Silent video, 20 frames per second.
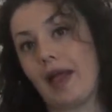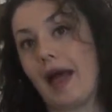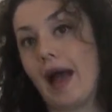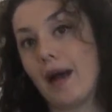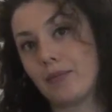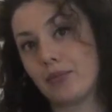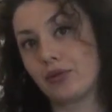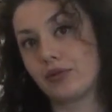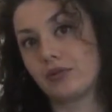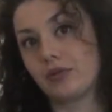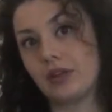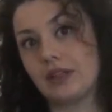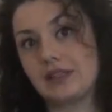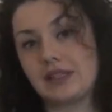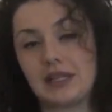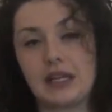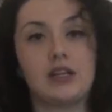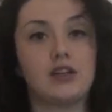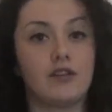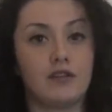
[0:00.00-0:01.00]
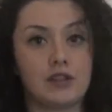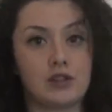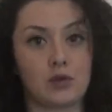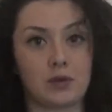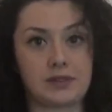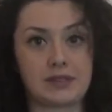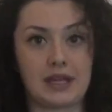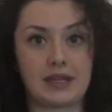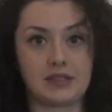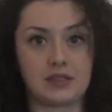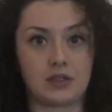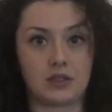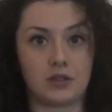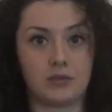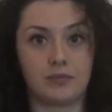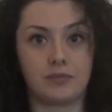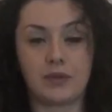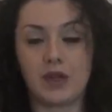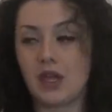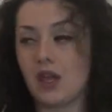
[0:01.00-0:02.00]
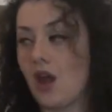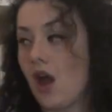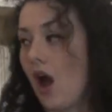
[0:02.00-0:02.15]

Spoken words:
lap. It's an individual size loom.